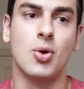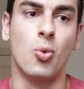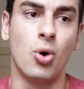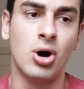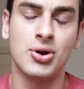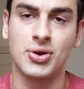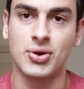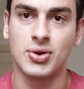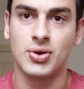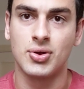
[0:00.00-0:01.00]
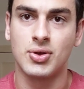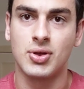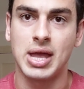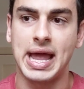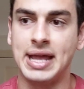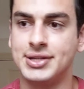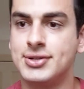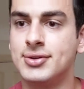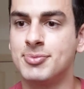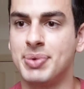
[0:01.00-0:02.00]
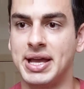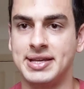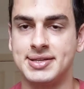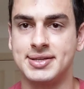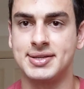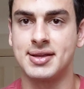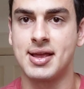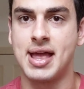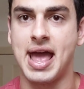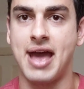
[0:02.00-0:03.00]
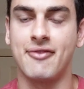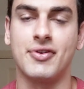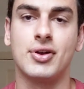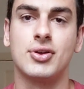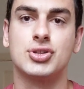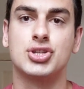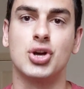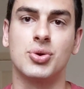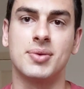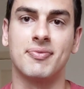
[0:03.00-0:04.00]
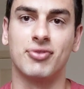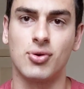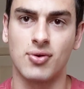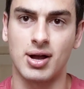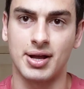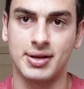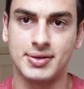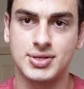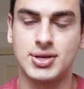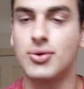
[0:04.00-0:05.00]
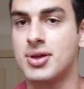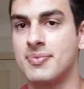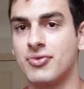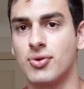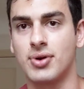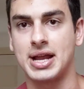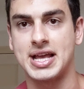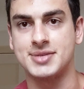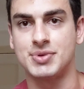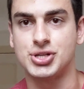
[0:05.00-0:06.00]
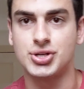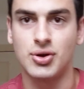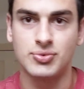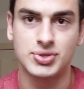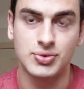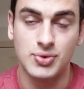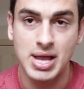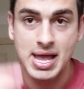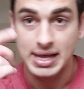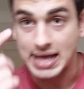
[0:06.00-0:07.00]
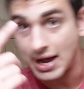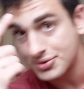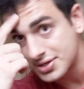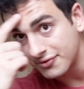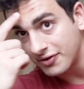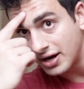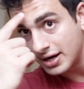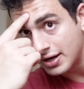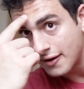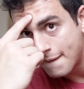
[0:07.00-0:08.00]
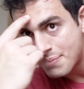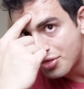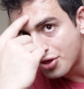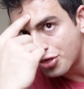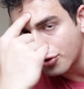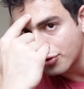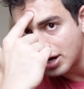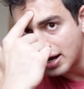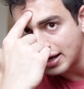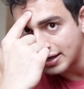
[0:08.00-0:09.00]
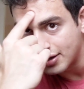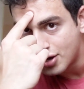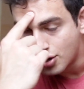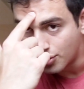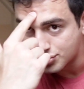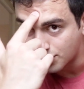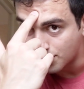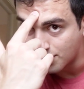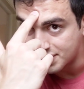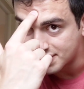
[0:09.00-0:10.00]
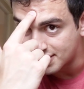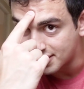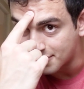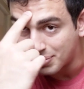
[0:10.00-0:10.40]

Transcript: Water and toothpaste have sodium fluoride. Sodium fluoride has been shown to calcify the third eye, also known as the